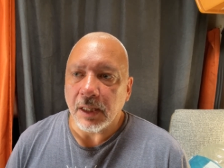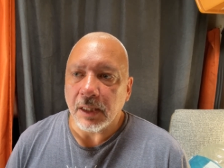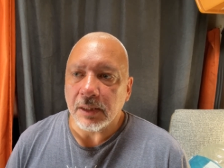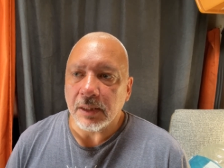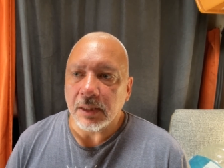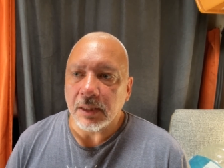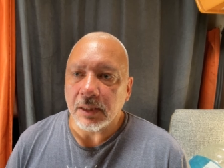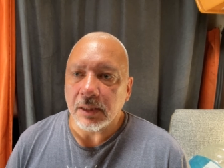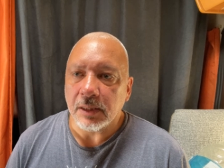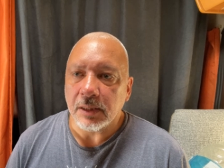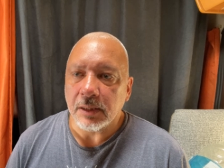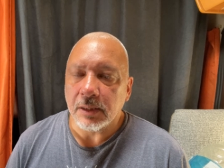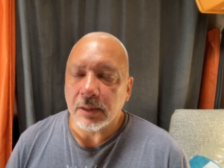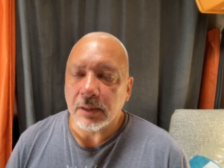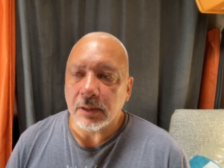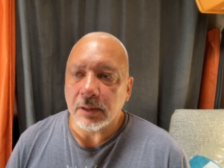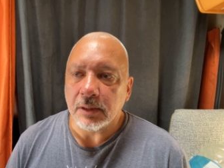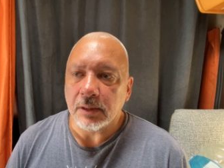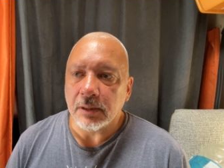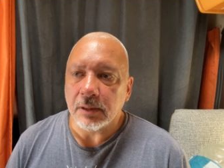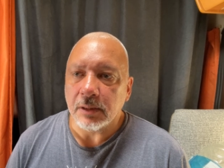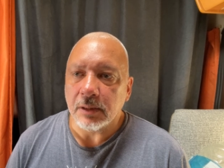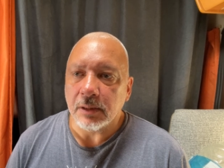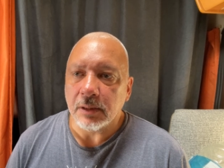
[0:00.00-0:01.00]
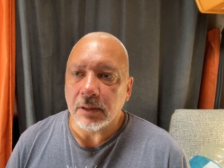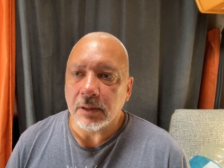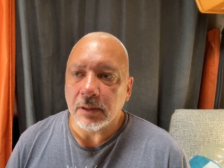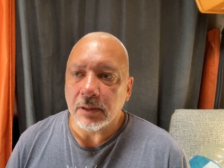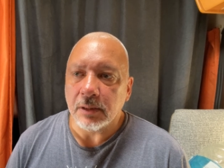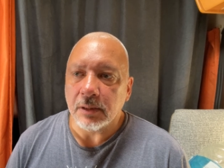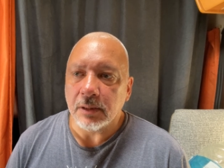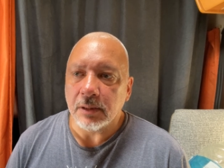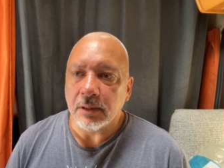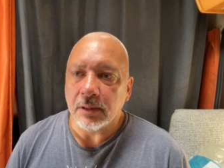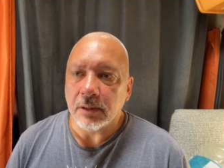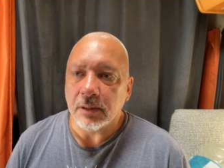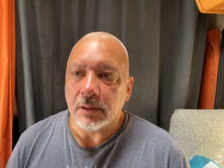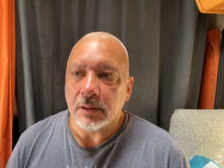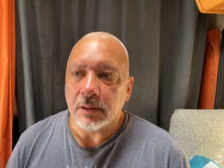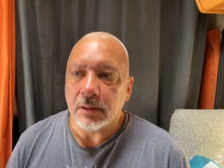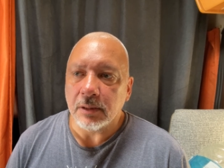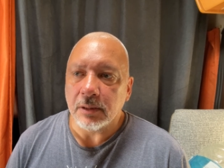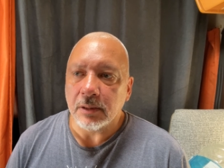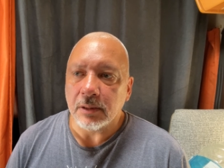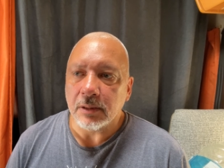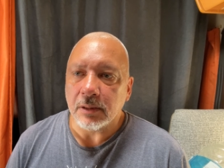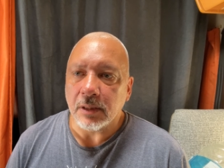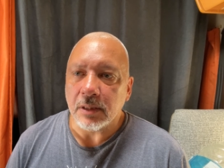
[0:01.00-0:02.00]
think
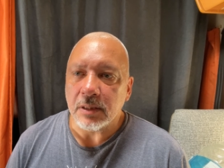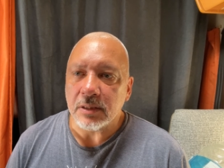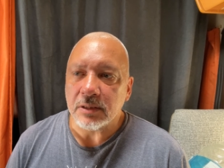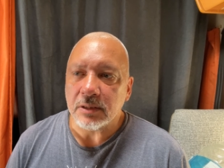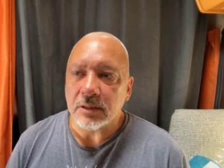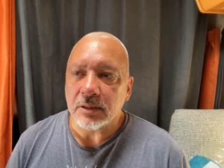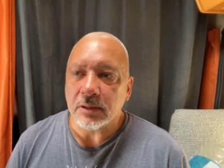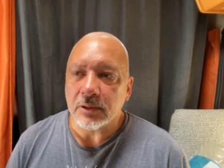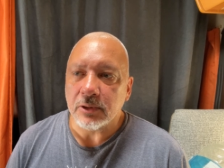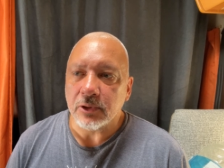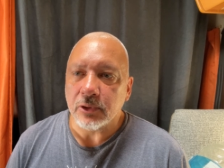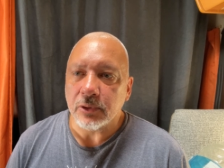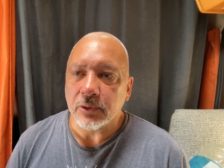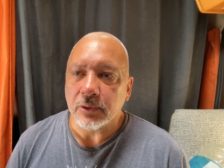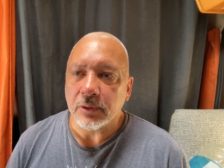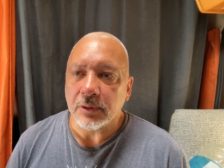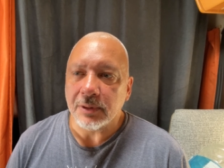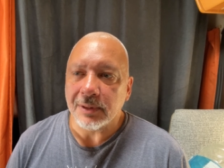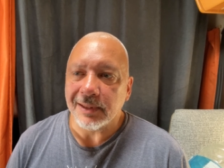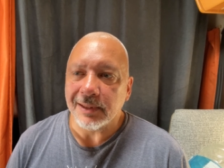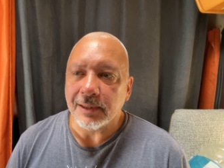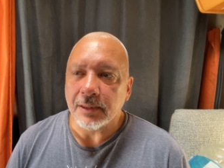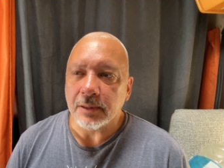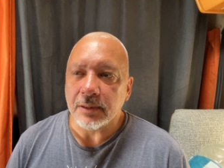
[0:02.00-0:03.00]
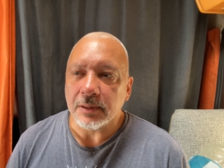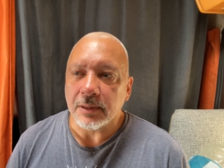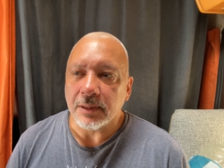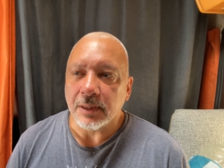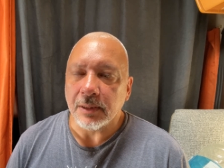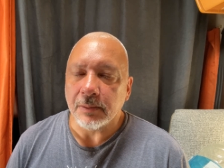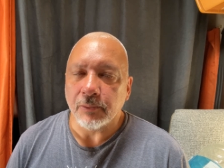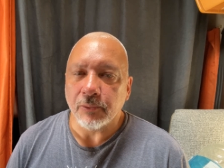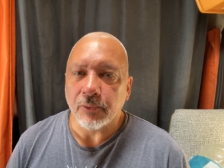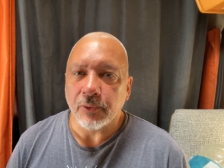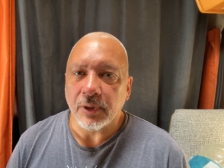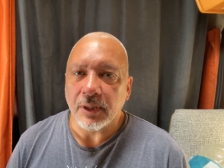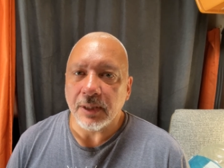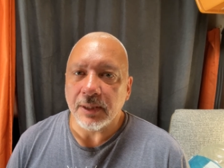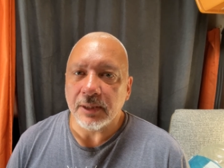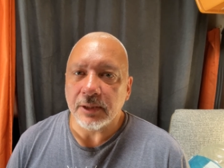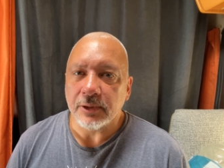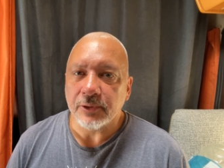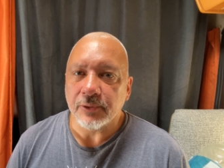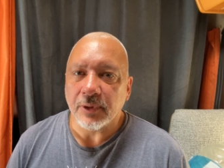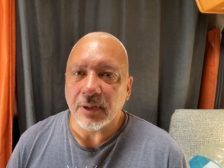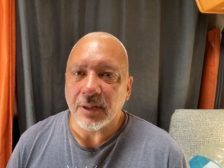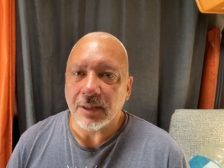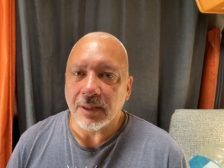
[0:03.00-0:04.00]
those are the two things that I'm really
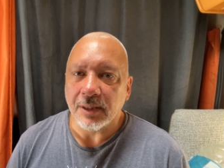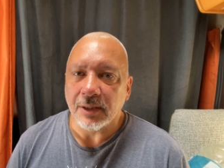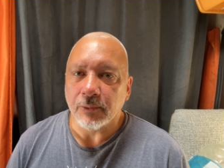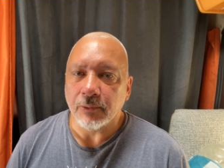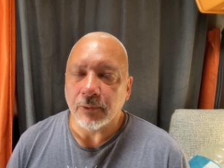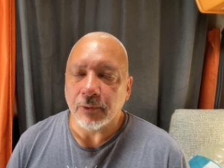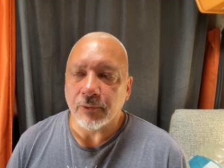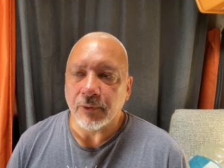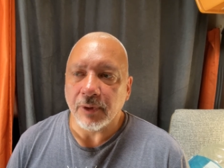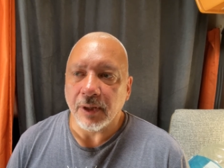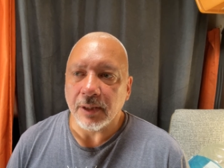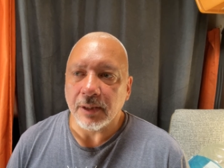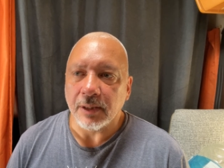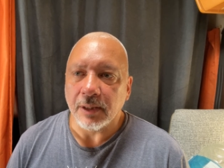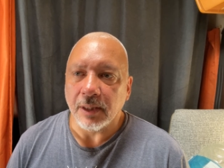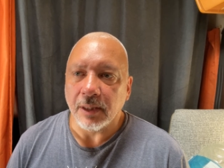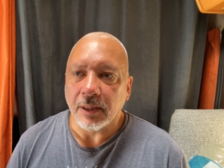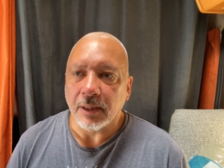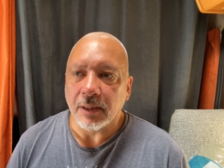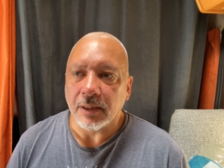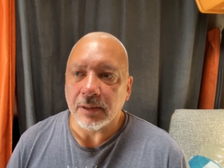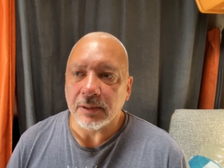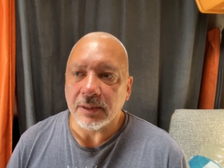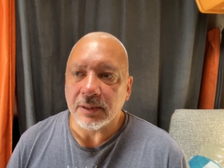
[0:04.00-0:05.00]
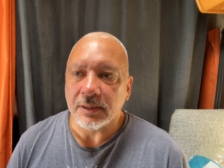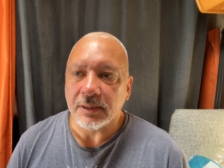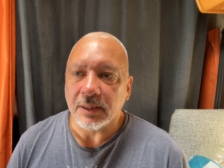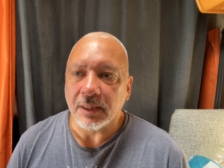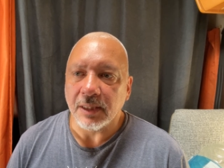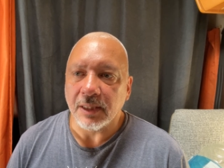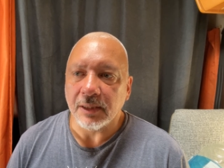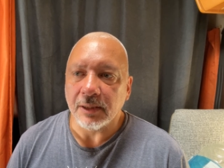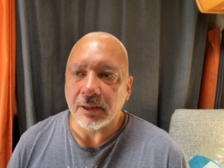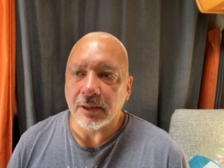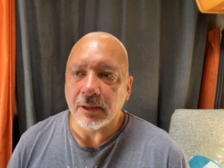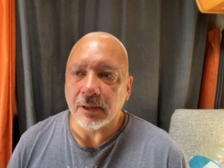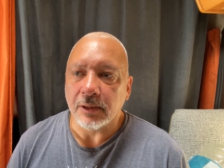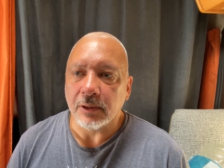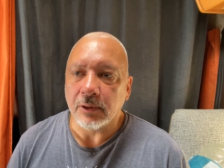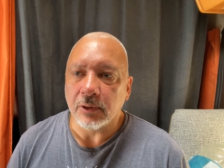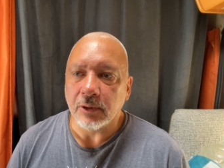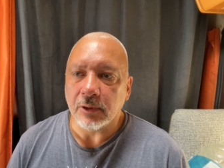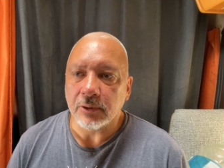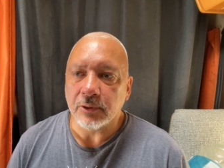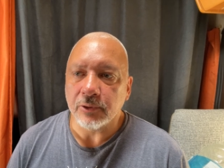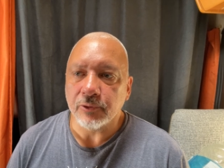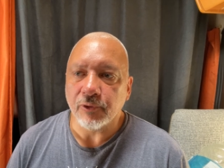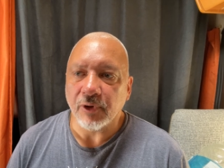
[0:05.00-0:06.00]
struggling with right now. As I say, the
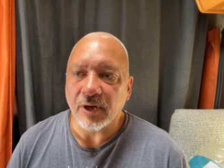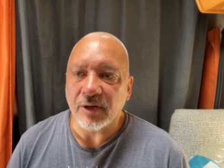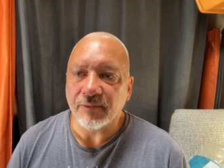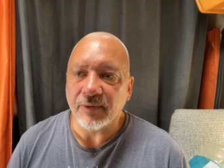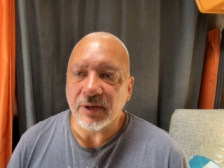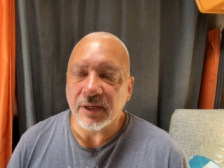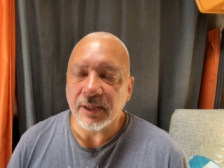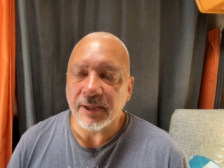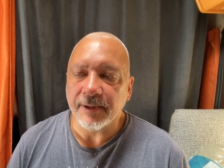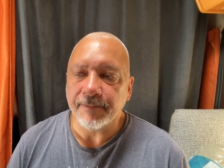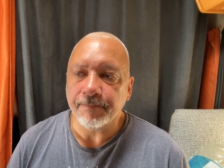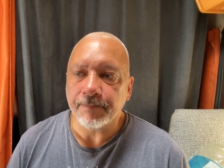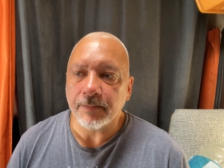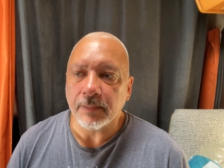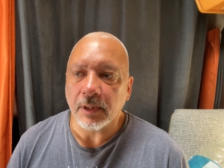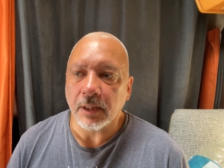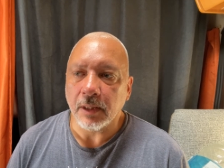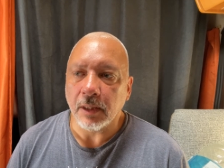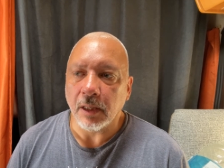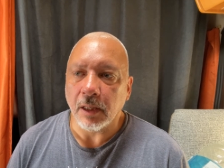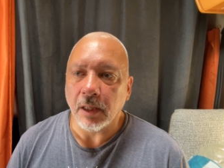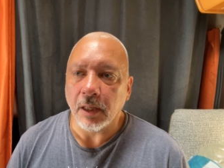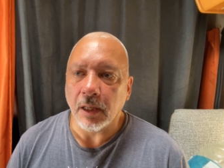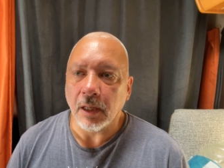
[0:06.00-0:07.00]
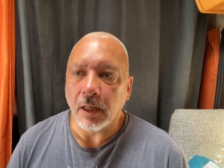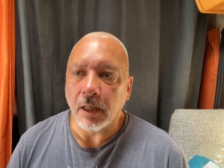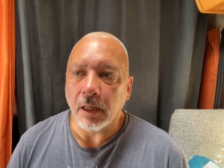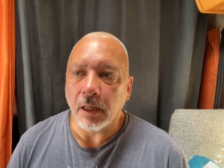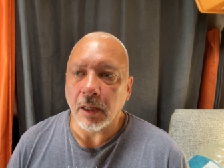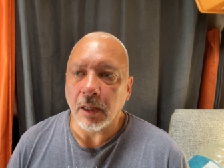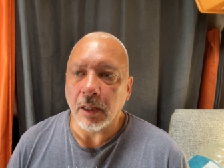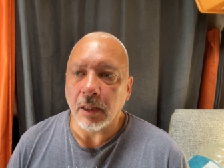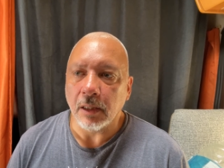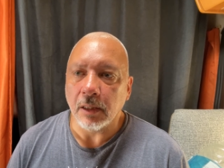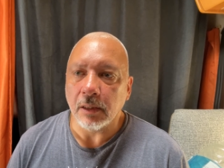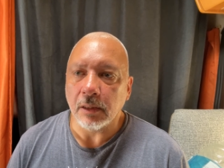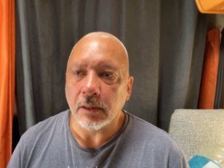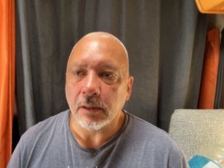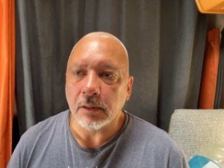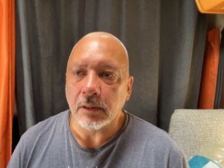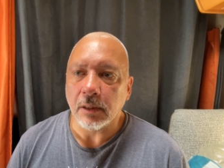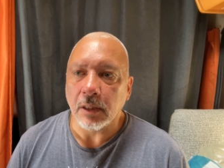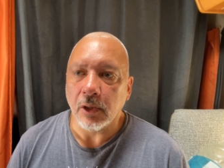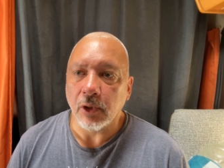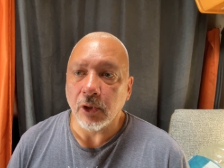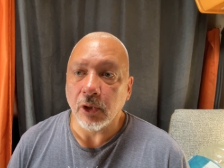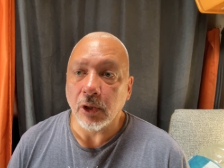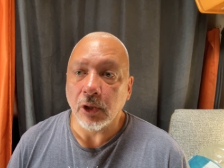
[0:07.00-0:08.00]
not traveling and
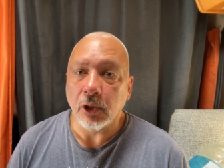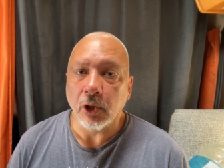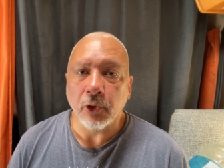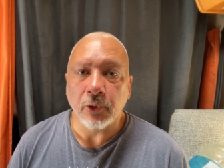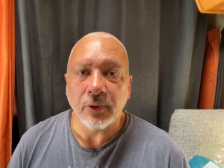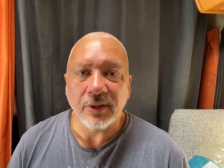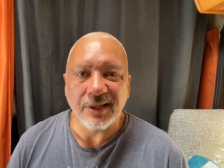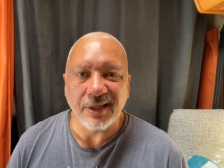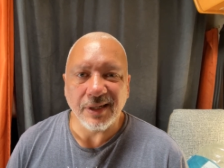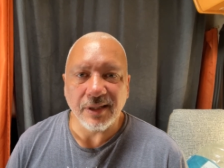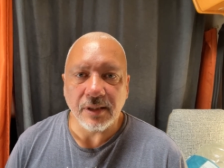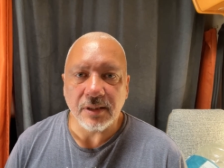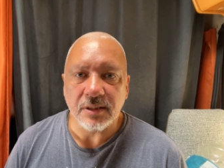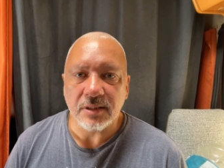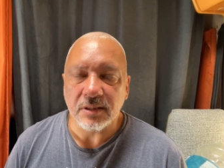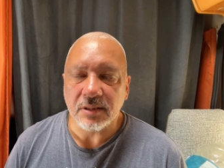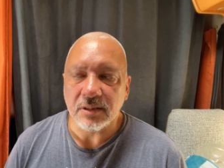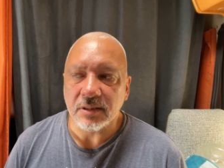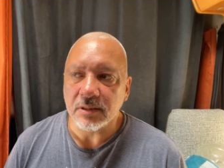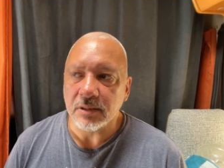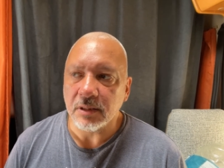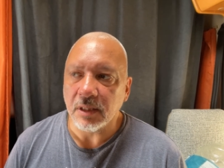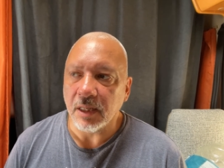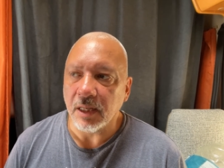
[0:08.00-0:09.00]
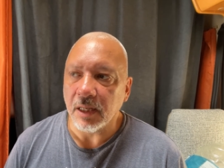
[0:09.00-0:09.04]
the loneliness.